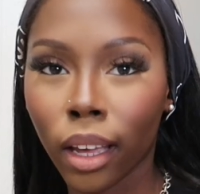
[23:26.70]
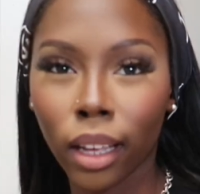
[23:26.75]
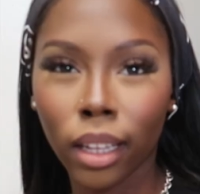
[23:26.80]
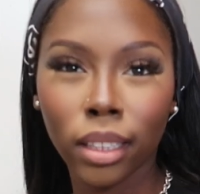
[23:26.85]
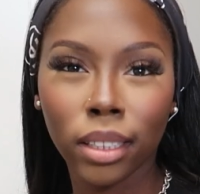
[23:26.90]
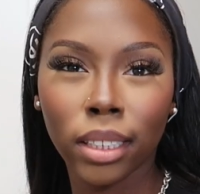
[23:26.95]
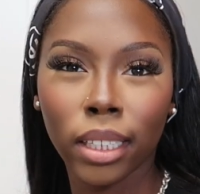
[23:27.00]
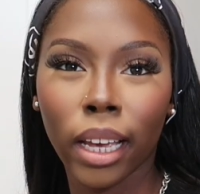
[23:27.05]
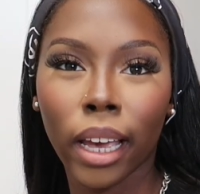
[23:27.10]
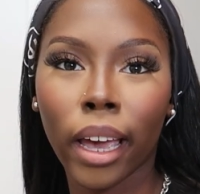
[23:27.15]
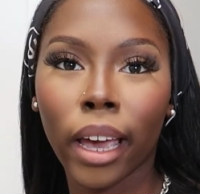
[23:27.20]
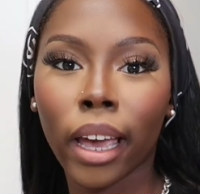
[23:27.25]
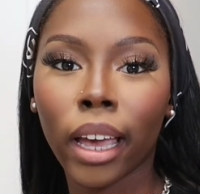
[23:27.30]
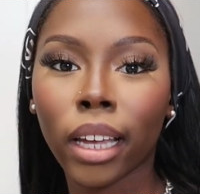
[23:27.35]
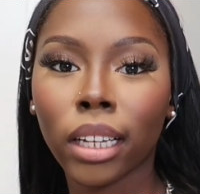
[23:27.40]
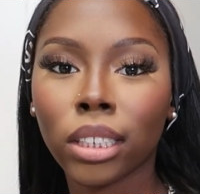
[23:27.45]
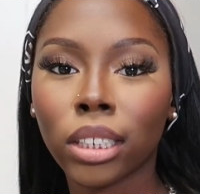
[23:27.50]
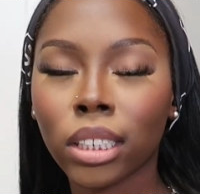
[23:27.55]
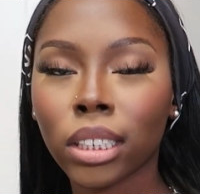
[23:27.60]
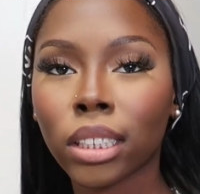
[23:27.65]
And to
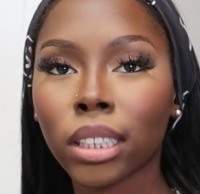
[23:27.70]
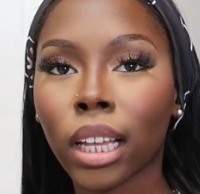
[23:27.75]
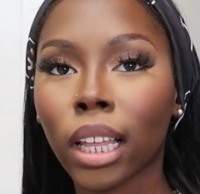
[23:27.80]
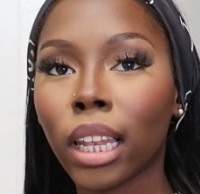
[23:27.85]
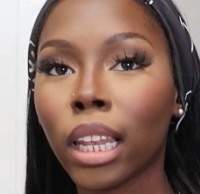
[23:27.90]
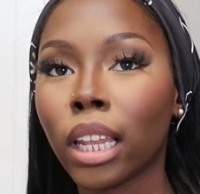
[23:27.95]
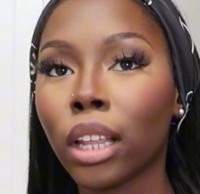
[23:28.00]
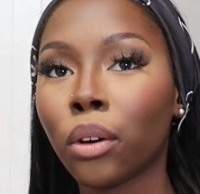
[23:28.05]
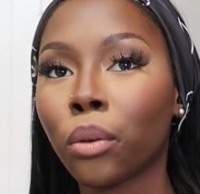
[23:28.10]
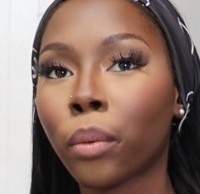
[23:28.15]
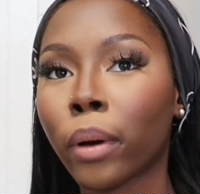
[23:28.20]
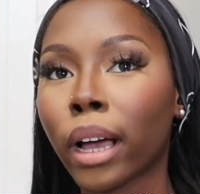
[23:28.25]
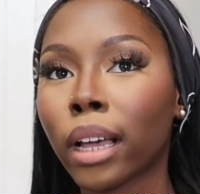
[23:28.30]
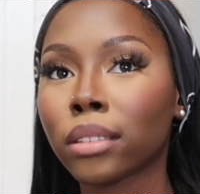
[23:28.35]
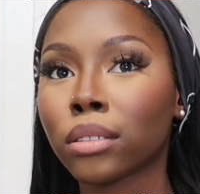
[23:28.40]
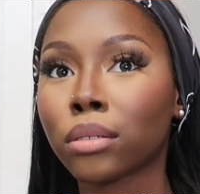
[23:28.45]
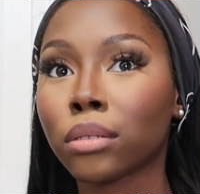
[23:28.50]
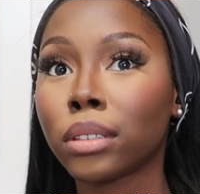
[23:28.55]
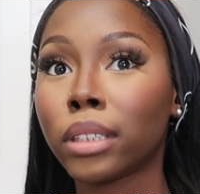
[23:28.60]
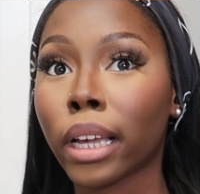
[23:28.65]
add just a little
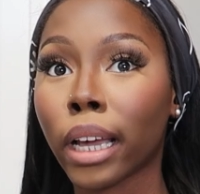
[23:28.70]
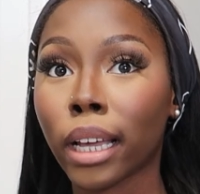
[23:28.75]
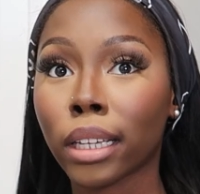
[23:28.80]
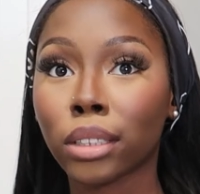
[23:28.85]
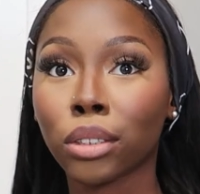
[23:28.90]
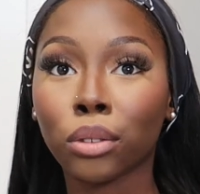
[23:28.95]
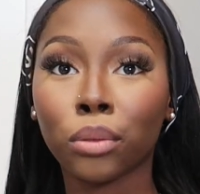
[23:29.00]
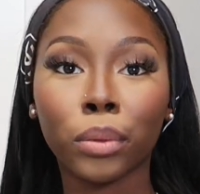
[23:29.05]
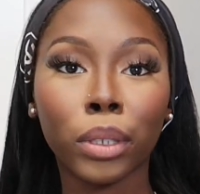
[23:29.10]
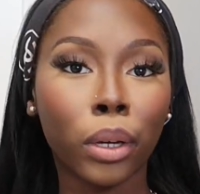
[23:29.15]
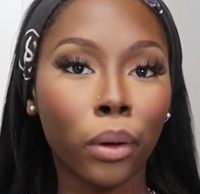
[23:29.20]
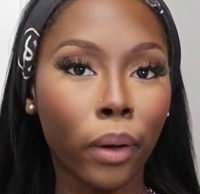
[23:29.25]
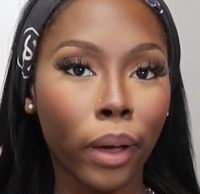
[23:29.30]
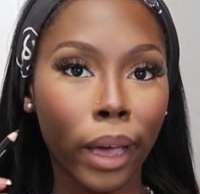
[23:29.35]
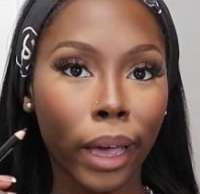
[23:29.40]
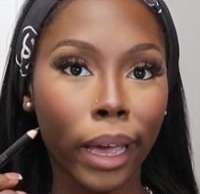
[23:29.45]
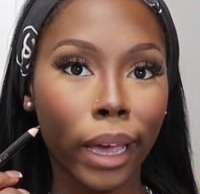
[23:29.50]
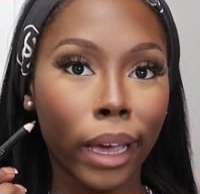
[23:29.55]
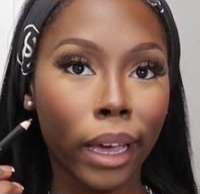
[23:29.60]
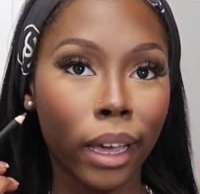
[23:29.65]
razzle dazzle, we're gonna
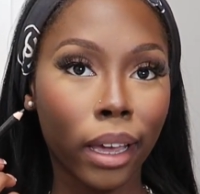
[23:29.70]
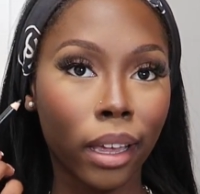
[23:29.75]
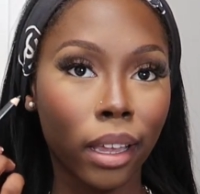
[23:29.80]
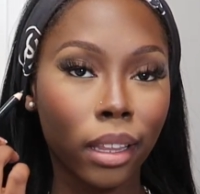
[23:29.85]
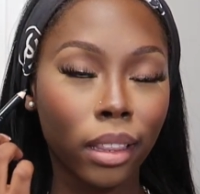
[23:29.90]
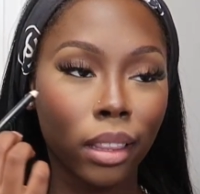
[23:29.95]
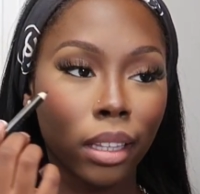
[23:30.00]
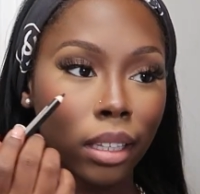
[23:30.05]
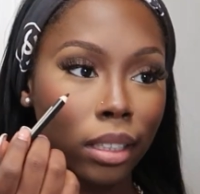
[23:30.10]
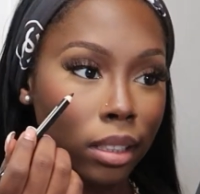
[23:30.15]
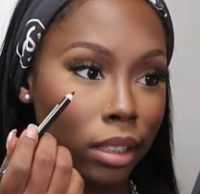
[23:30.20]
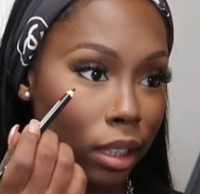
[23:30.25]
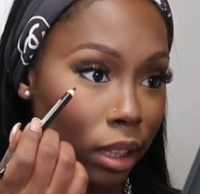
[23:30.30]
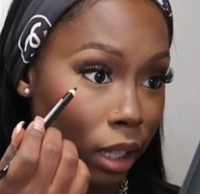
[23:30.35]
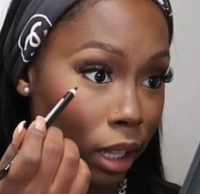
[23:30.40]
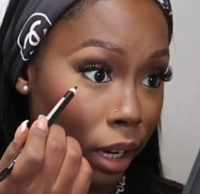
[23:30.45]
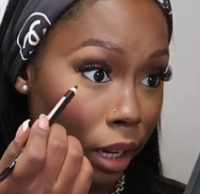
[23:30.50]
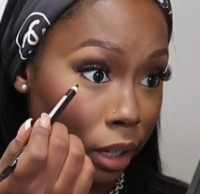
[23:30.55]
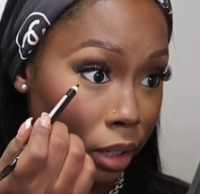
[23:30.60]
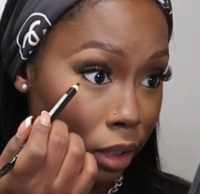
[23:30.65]
add this
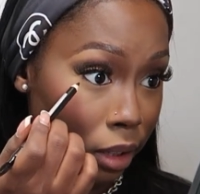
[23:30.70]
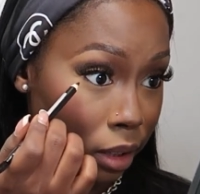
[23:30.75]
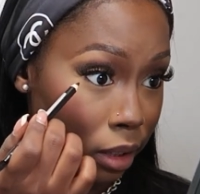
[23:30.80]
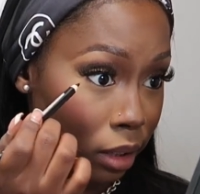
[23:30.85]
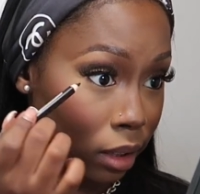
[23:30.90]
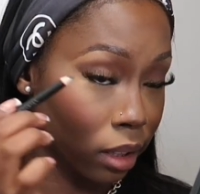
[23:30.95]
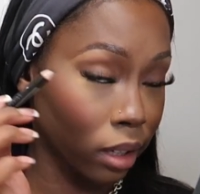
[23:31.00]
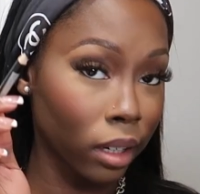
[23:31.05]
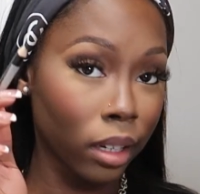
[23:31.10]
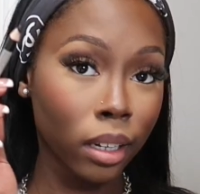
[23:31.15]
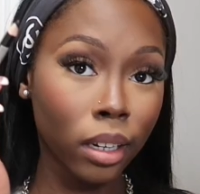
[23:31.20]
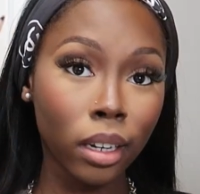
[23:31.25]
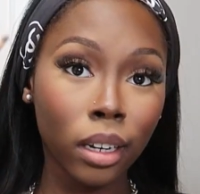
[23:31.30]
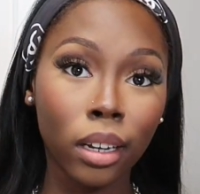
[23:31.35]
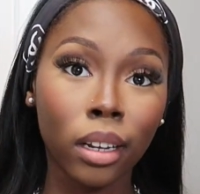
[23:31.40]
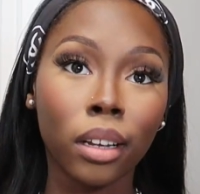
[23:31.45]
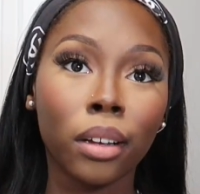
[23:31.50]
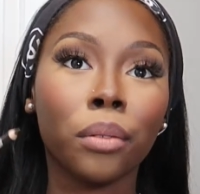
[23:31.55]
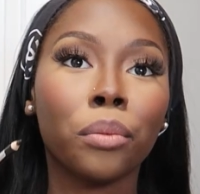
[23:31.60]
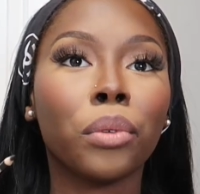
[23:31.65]
liner.
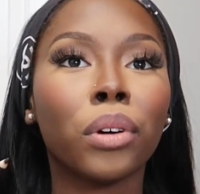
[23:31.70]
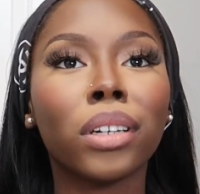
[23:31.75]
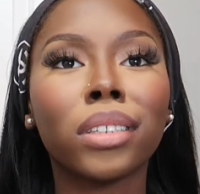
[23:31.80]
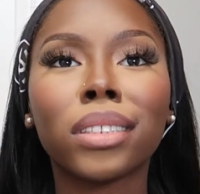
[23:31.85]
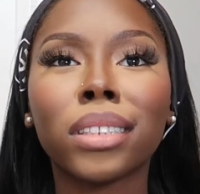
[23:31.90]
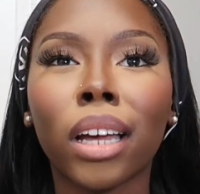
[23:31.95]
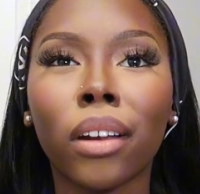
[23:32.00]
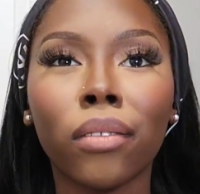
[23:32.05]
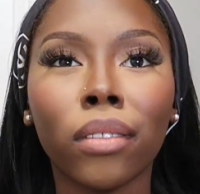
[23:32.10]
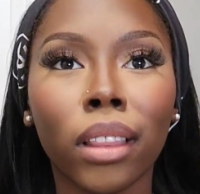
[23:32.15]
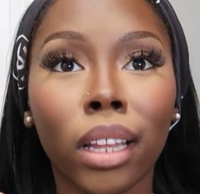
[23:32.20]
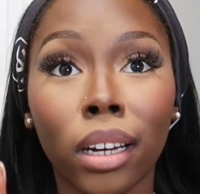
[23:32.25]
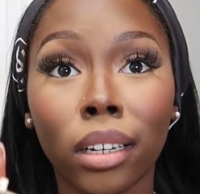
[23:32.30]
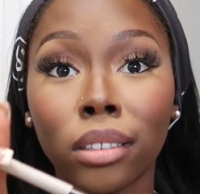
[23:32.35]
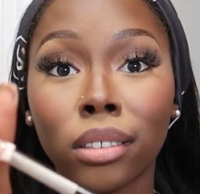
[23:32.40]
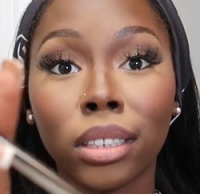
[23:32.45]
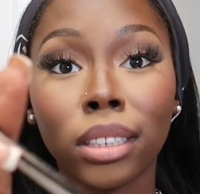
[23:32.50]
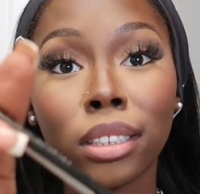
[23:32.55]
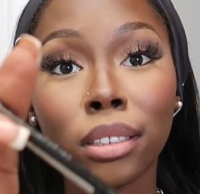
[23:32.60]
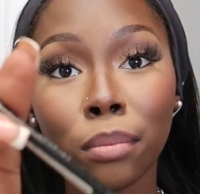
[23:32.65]
Well, it's not even
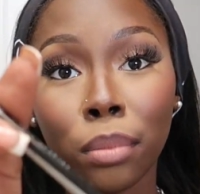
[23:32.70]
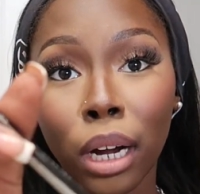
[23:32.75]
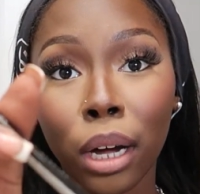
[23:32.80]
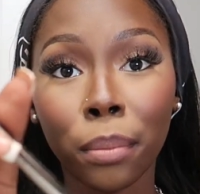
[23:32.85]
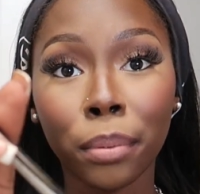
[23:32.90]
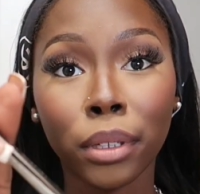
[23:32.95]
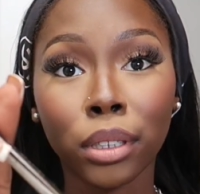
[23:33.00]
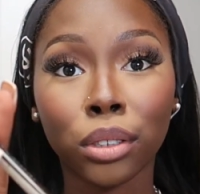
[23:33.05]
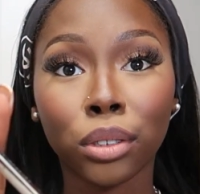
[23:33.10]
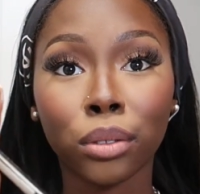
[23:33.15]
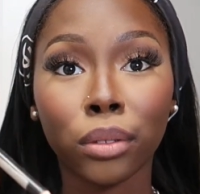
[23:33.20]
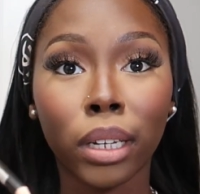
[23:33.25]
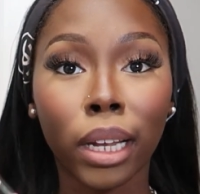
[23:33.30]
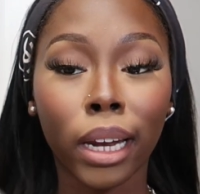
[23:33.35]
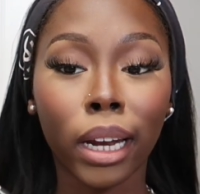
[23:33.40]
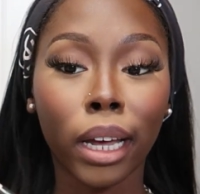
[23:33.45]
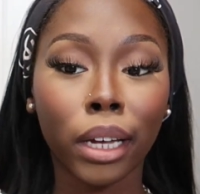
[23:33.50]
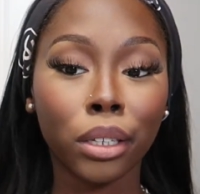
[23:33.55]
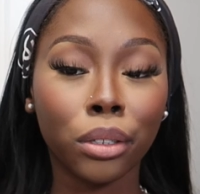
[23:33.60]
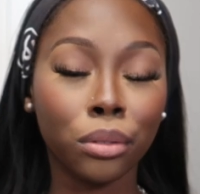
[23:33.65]
liner, just the brow pencil that
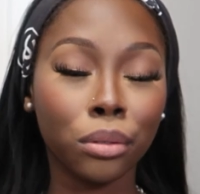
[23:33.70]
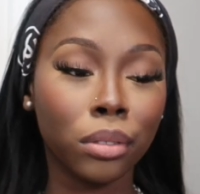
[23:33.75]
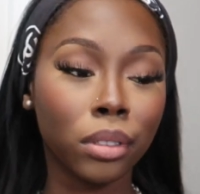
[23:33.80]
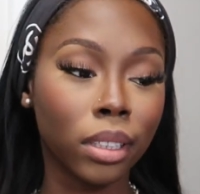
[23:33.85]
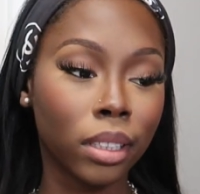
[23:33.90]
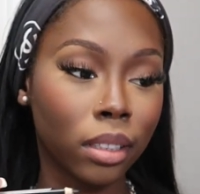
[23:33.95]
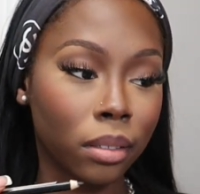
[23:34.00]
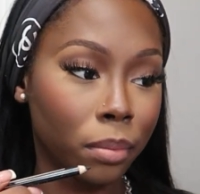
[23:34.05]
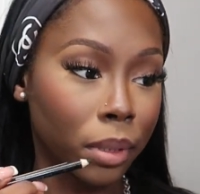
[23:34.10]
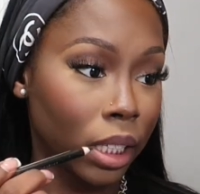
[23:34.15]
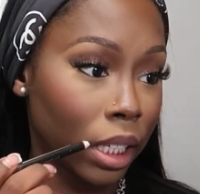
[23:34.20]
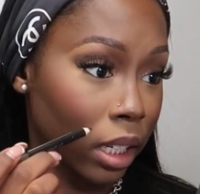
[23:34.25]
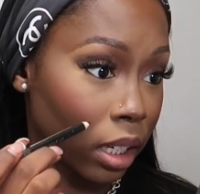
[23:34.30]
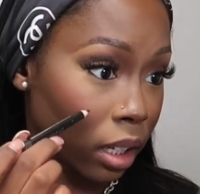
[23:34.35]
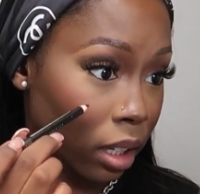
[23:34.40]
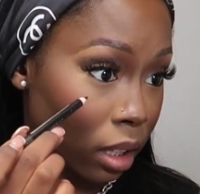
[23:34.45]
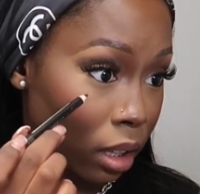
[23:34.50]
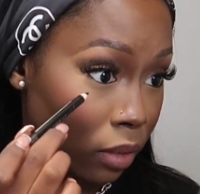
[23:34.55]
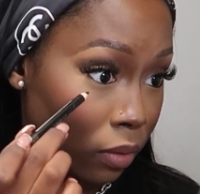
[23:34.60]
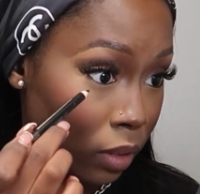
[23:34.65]
I used in the
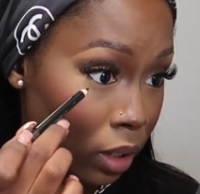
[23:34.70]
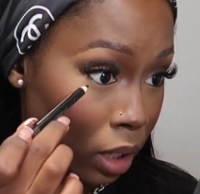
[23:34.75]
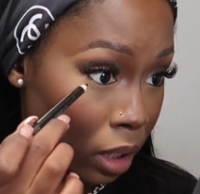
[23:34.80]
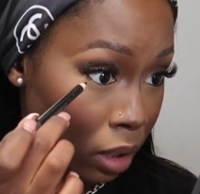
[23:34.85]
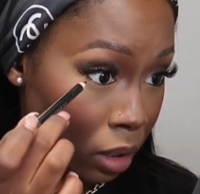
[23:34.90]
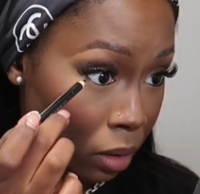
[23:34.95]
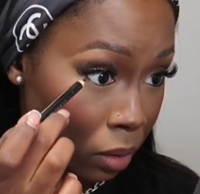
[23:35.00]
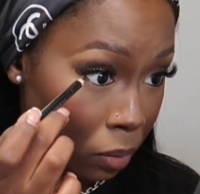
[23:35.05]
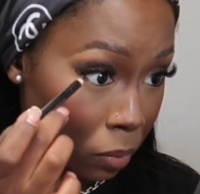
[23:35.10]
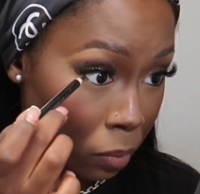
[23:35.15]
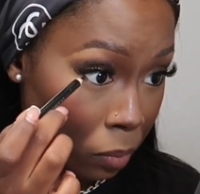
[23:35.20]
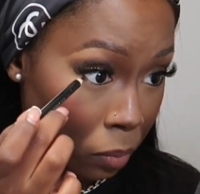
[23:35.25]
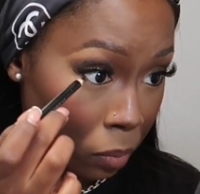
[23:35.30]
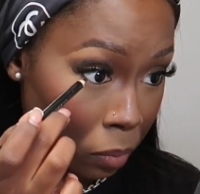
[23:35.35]
beginning of the video.